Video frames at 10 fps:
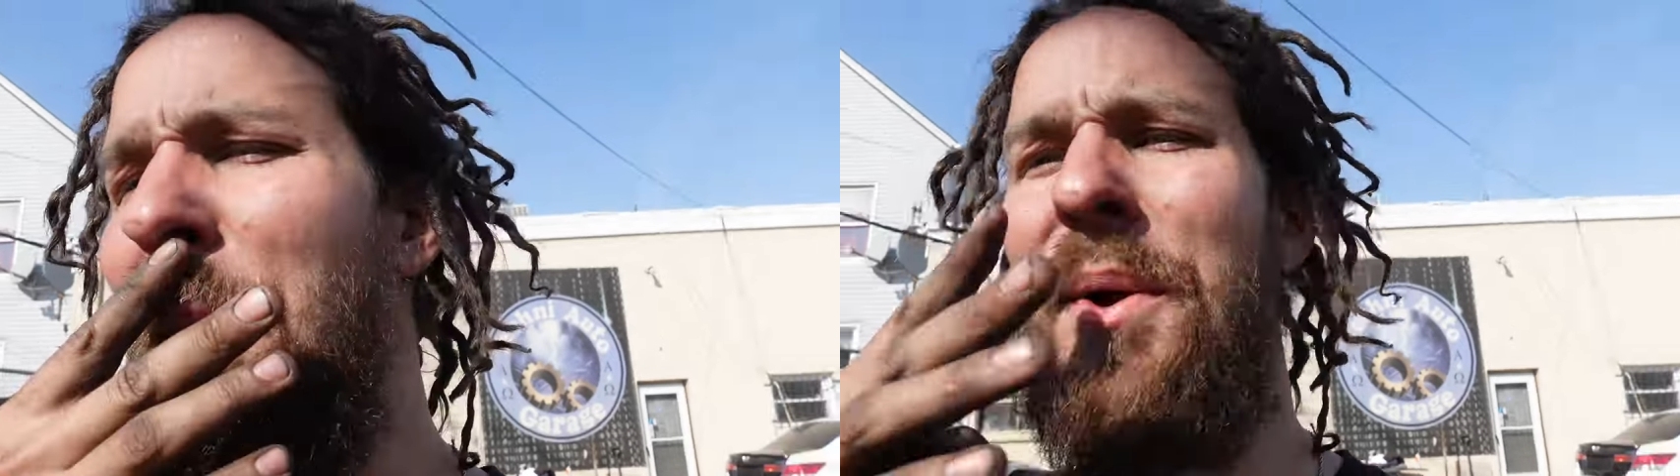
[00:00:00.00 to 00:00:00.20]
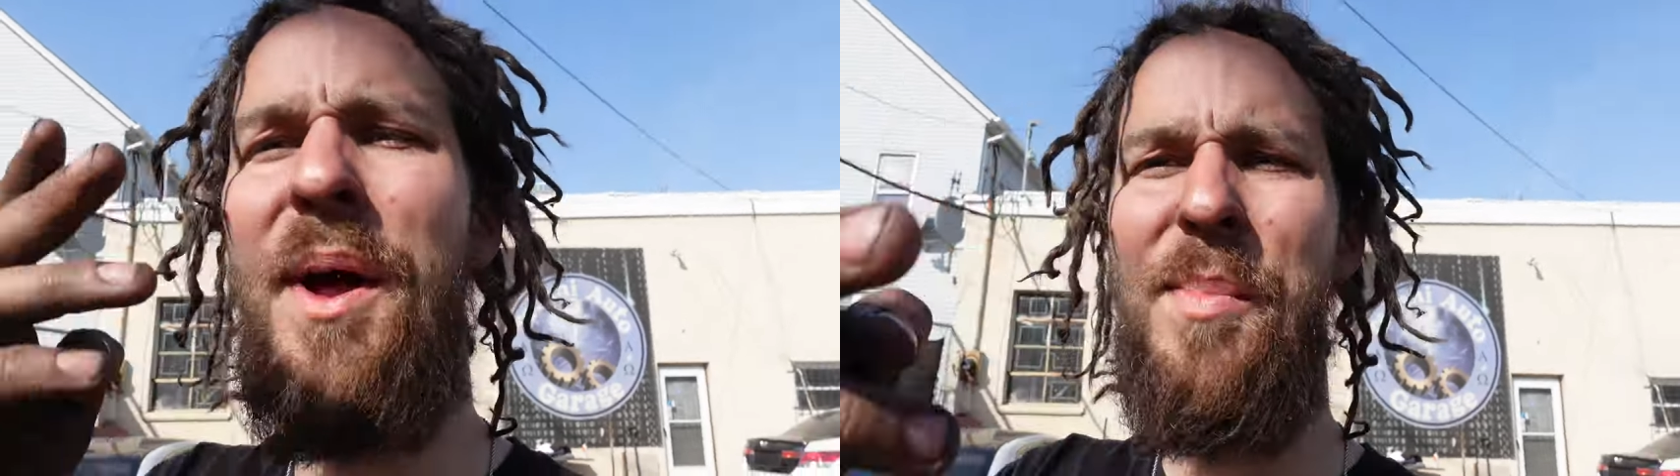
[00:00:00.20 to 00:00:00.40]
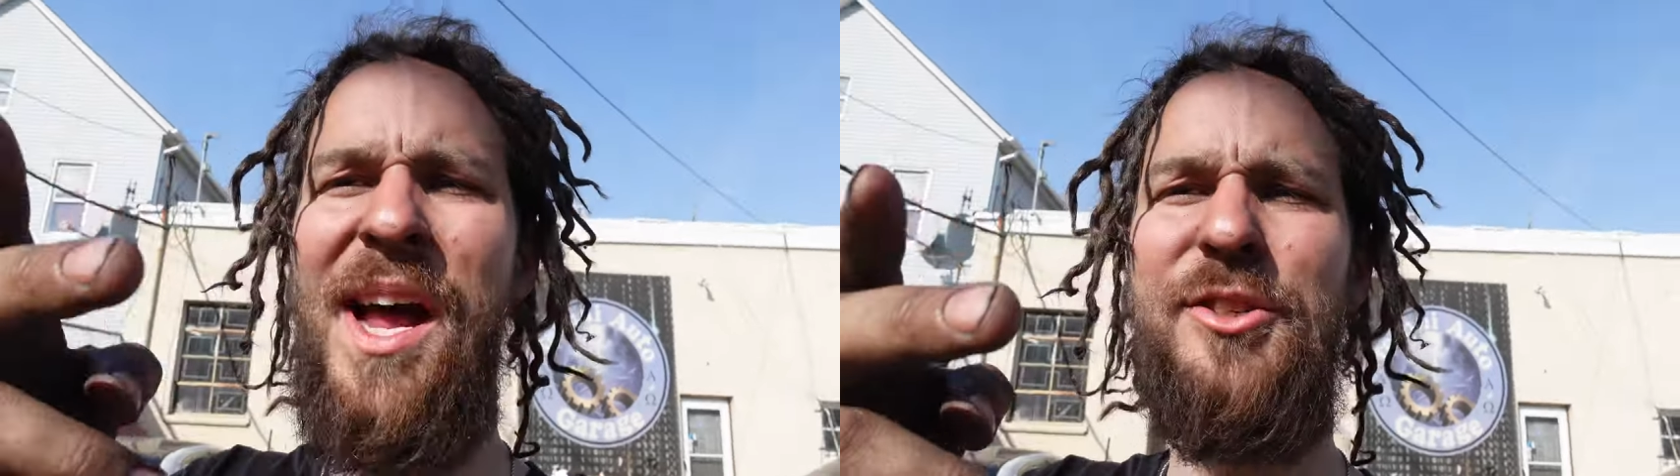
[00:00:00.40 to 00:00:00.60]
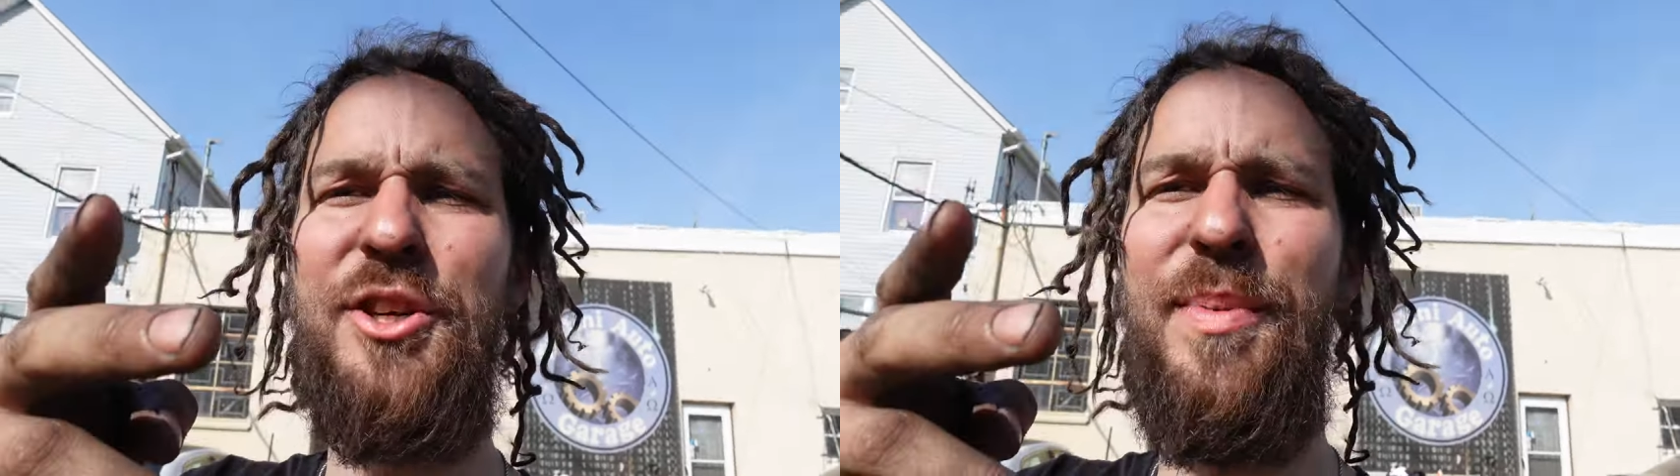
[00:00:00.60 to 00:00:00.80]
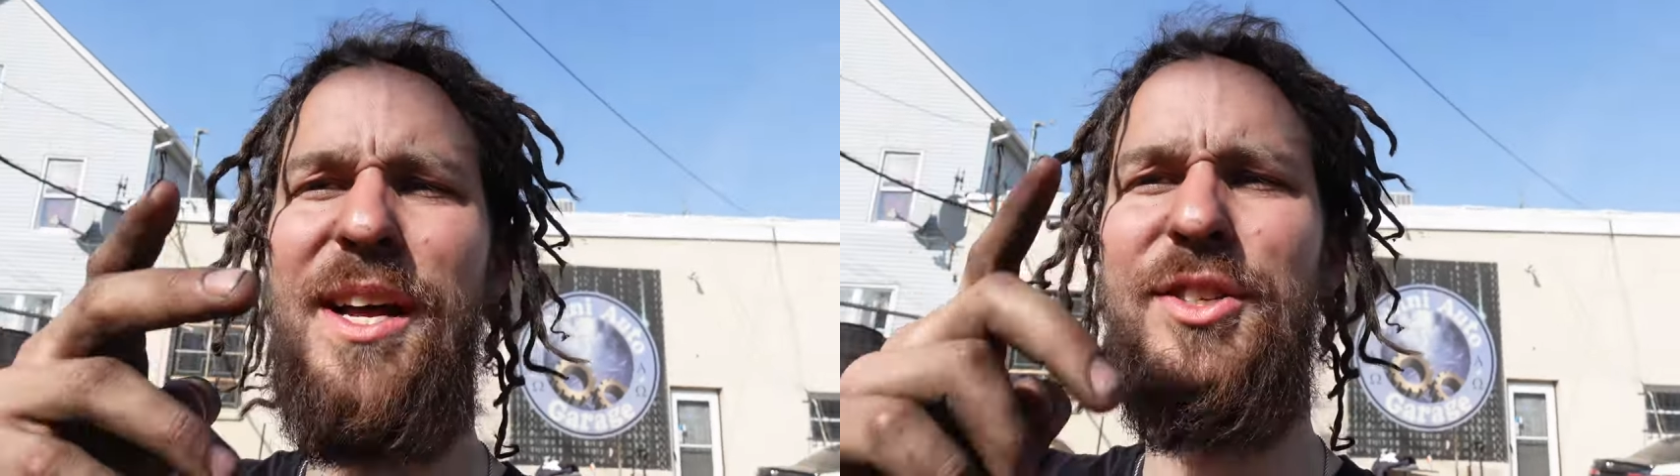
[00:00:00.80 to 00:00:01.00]
What I'm actually
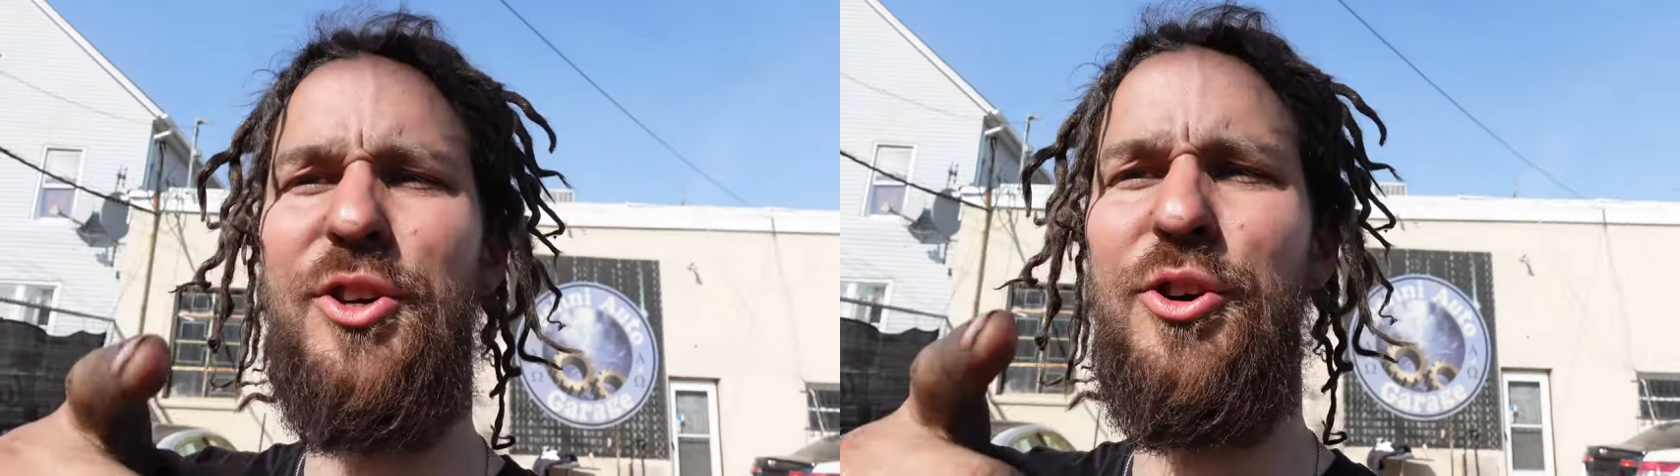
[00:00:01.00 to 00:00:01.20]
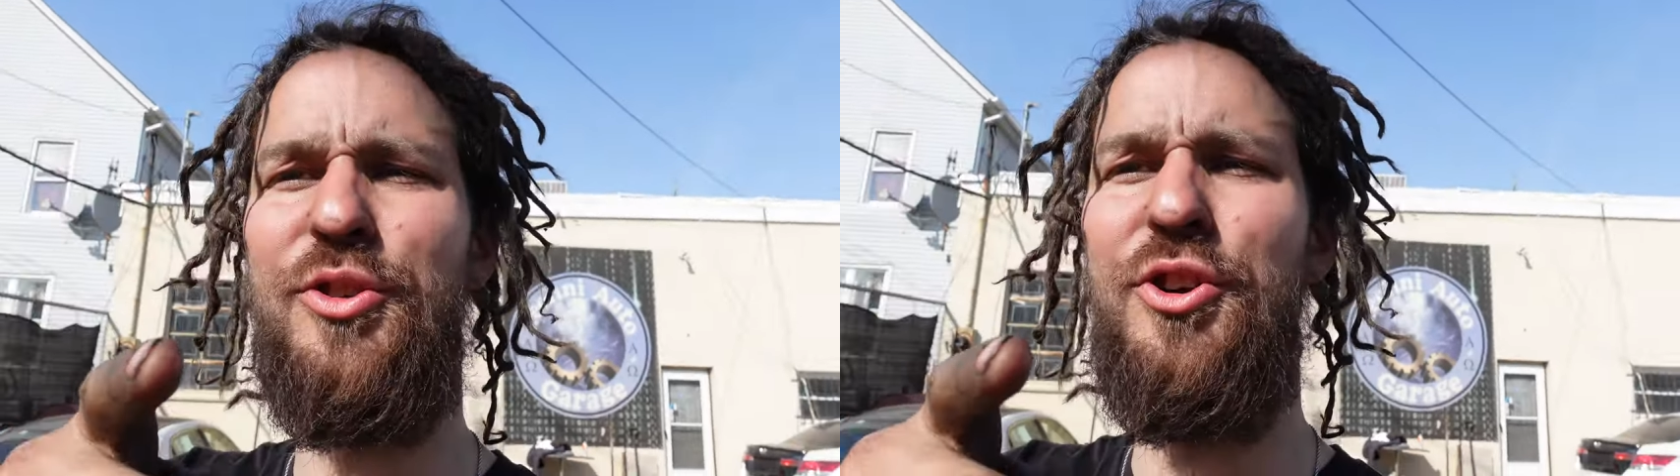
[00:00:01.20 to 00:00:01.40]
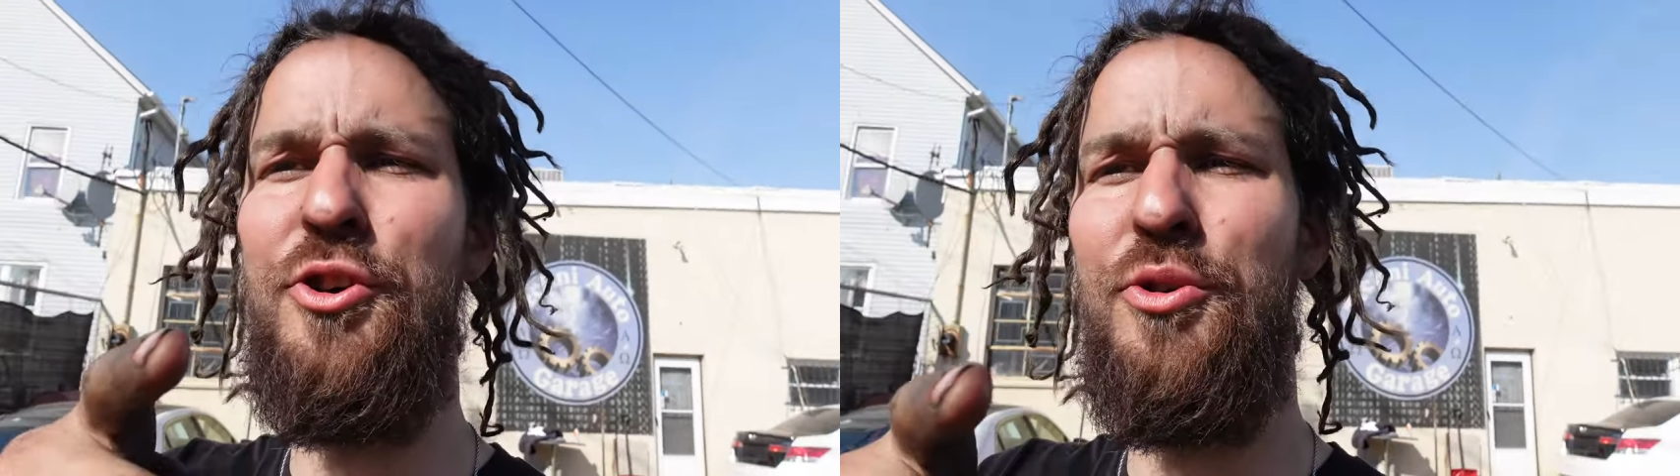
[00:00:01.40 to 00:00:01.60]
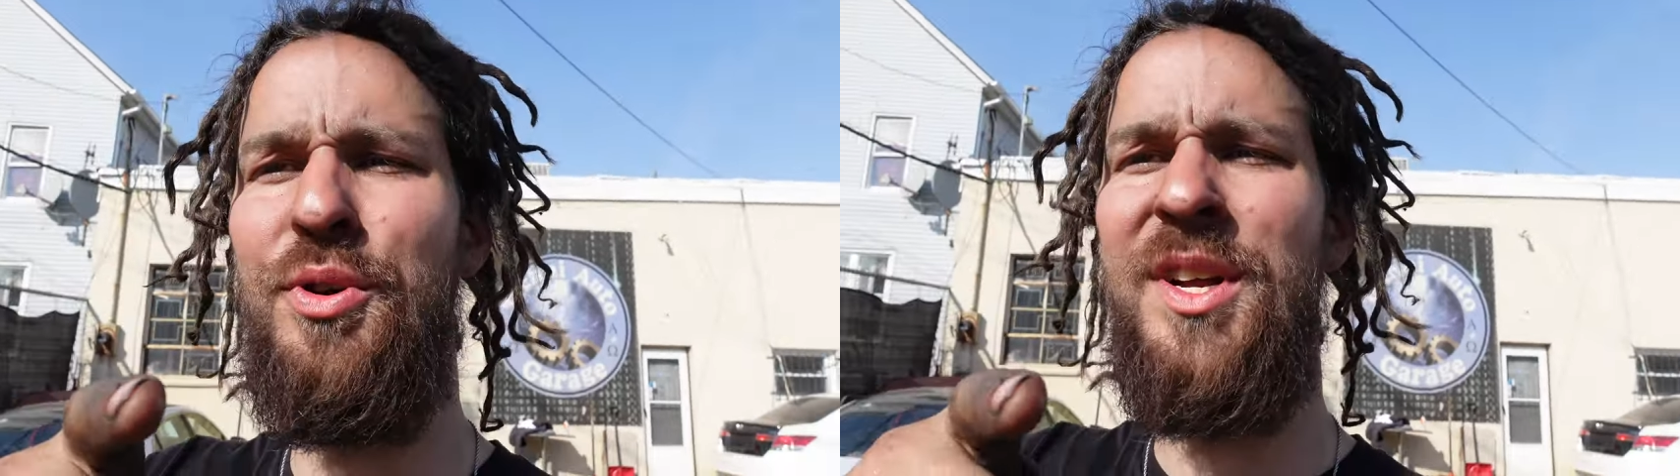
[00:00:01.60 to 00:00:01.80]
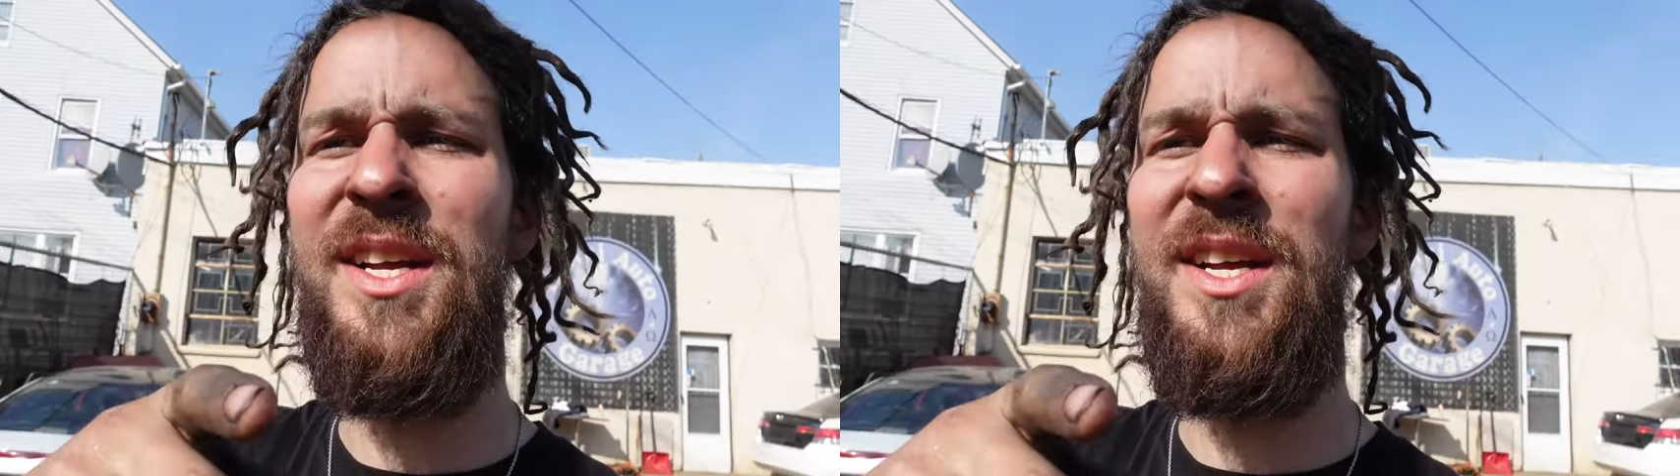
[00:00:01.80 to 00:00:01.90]
about to go do